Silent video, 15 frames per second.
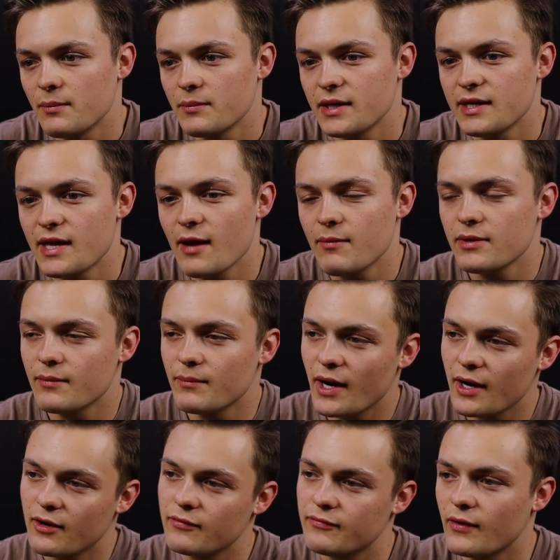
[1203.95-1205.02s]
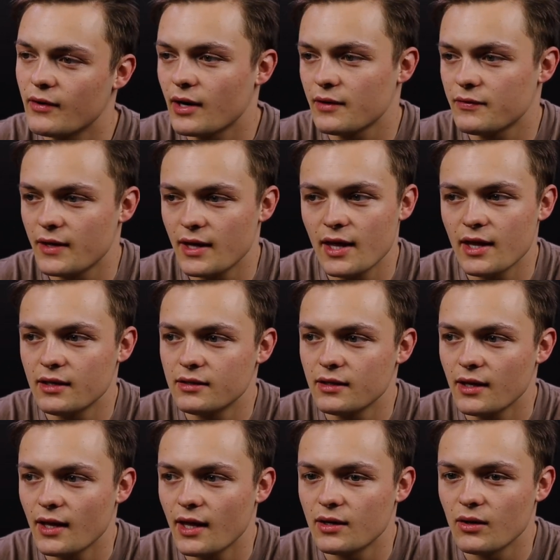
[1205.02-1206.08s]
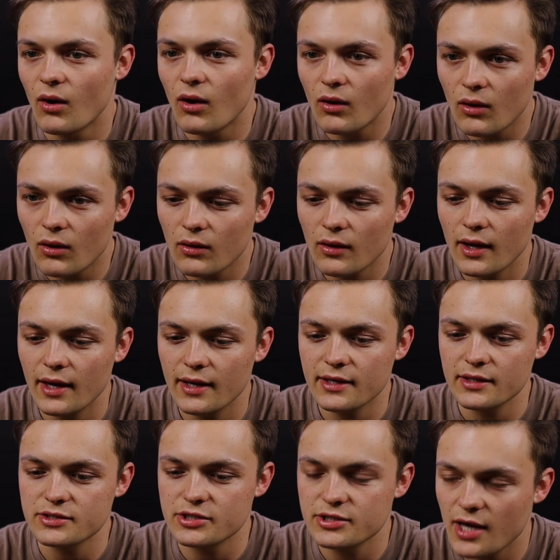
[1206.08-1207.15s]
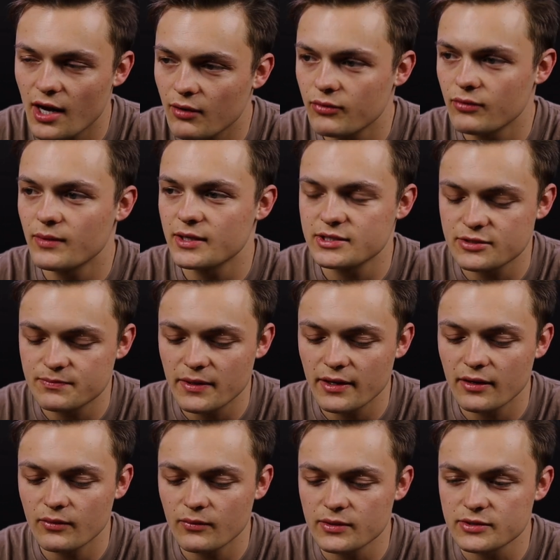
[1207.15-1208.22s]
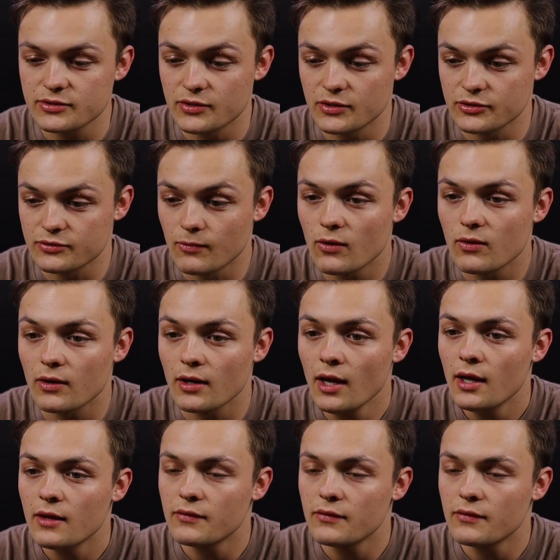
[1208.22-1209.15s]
he gave me the microphone at the end, and all I could shout through my spirit was, "There's more,